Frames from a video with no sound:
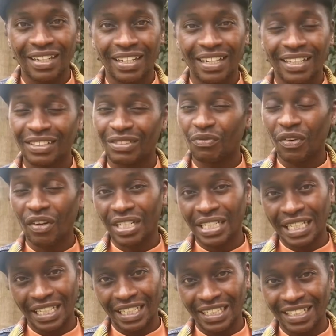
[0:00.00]
He's very
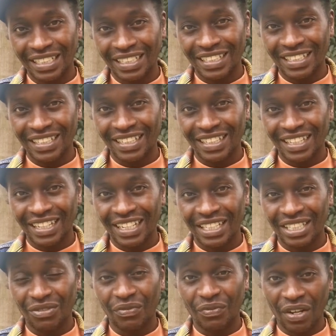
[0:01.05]
talented,
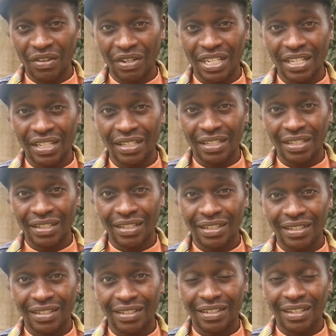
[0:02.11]
he's very
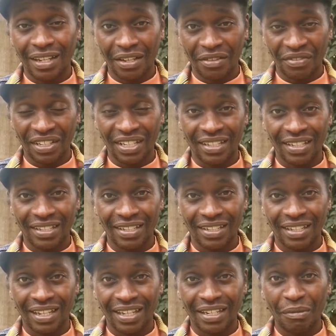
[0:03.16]
loving,
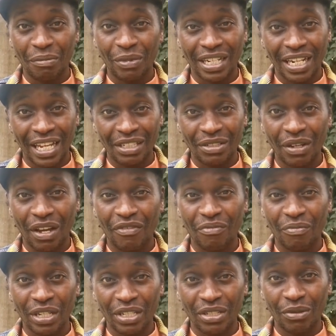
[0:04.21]
and I'm glad to have
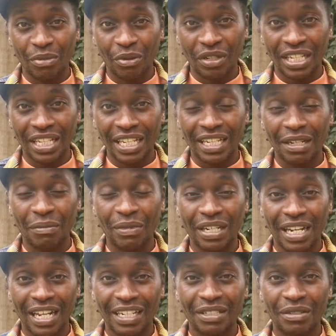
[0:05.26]
met you, Bonnie, and I'm
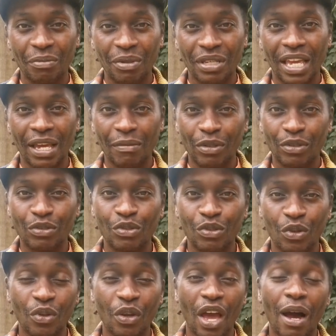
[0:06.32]
glad to be able to
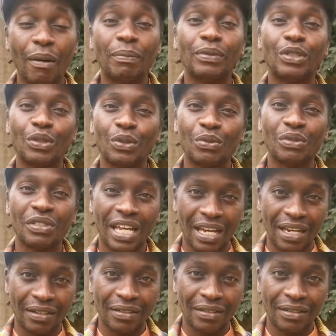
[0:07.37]
know you up to now.